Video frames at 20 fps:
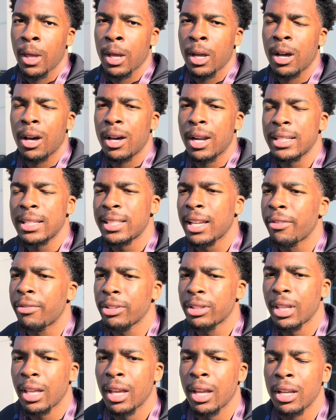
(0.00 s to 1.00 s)
Uh, that's
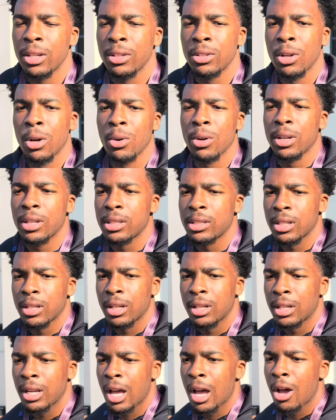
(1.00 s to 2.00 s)
everything, you know, because
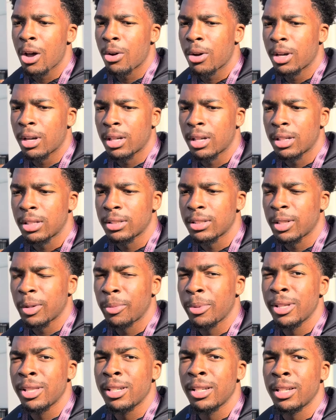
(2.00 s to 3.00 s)
uh, now uh,
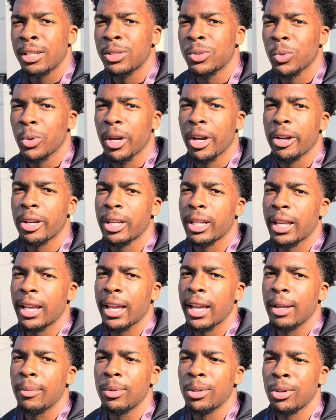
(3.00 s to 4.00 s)
stability is rare in the
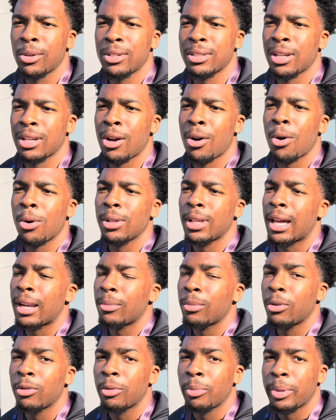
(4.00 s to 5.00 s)
game. You know, it's a whole lot of
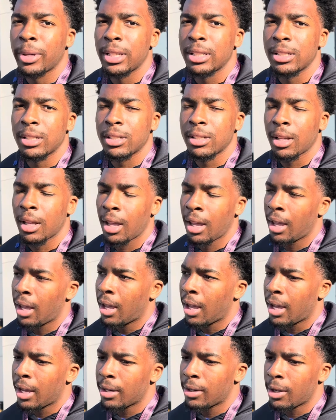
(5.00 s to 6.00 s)
moving pieces.
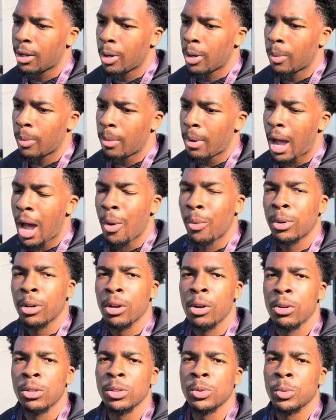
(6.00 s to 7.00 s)
And um, I want to
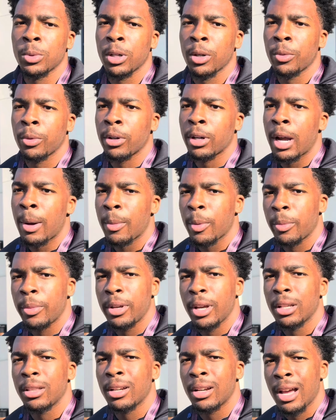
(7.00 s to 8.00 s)
go somewhere where I'm going to
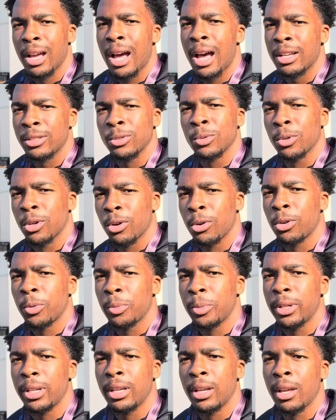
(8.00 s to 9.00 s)
be under the guys who
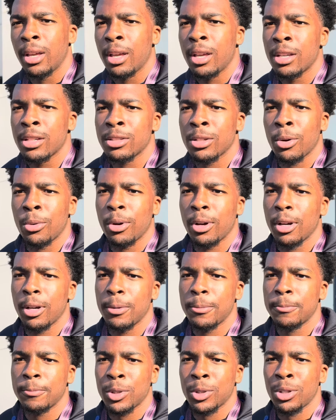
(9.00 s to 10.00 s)
recruited me. So,
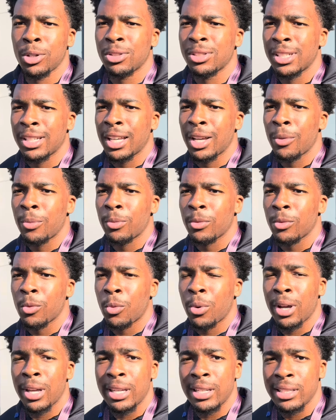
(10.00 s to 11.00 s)
um, you know, seeing
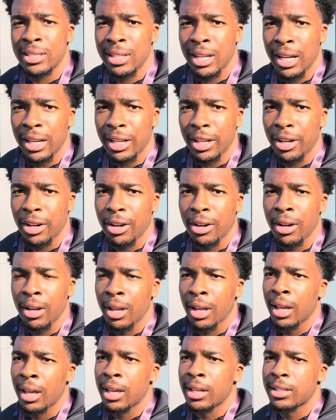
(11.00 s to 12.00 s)
what he's done here
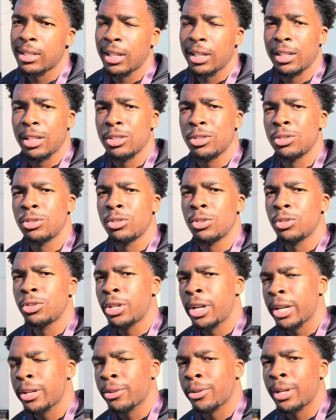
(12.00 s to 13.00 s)
and seeing the
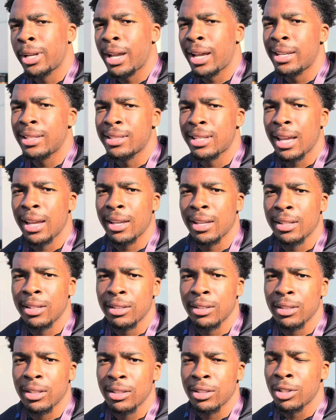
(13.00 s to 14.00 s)
trajectory that he's taking,
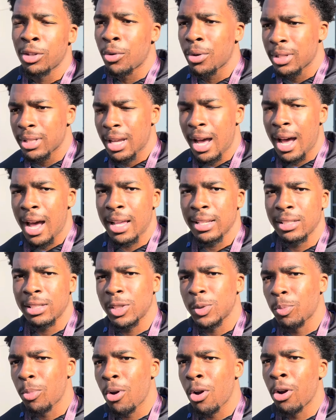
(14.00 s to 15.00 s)
you know, his guys and
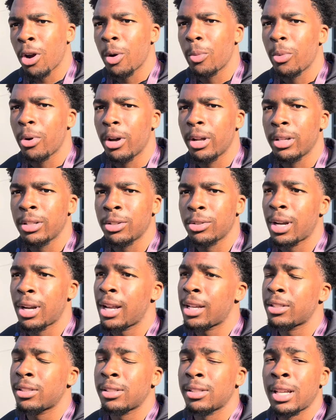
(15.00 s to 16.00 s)
this program on, you know,
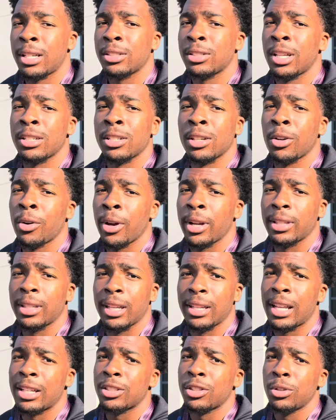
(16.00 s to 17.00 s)
that's that's that's a great
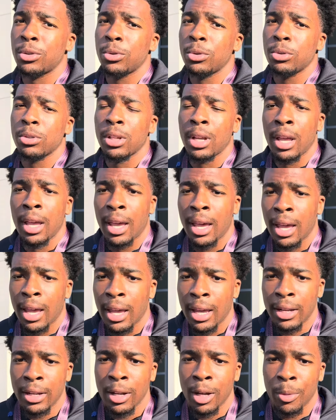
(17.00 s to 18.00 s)
thing. That's huge.
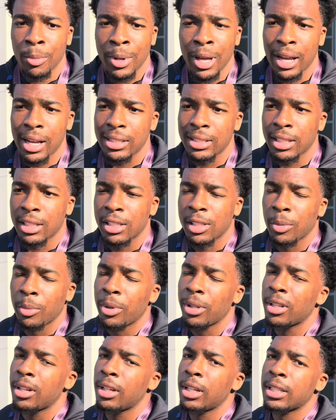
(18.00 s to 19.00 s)
And um, like I said,
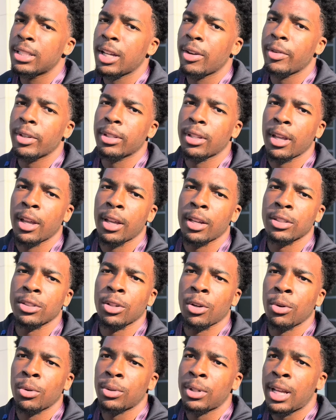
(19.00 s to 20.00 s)
stability is everything.
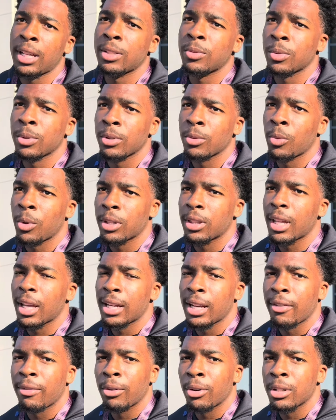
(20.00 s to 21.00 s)
So that's one, one
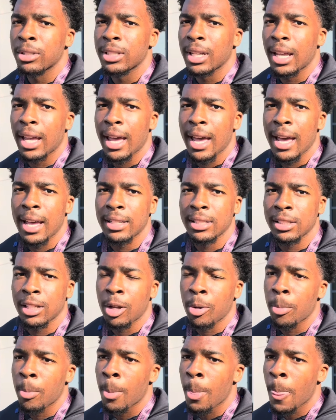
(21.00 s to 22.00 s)
thing that Florida State has. And
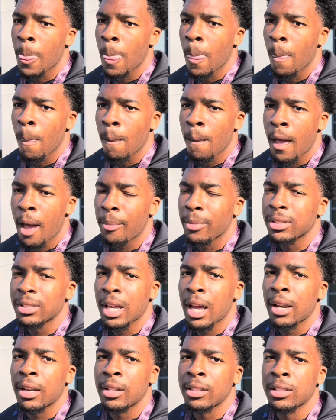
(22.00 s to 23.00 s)
I'm I'm
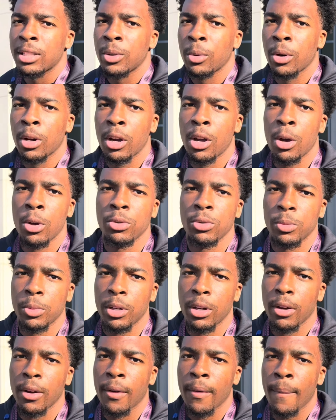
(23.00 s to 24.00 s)
excited to see where it goes from here.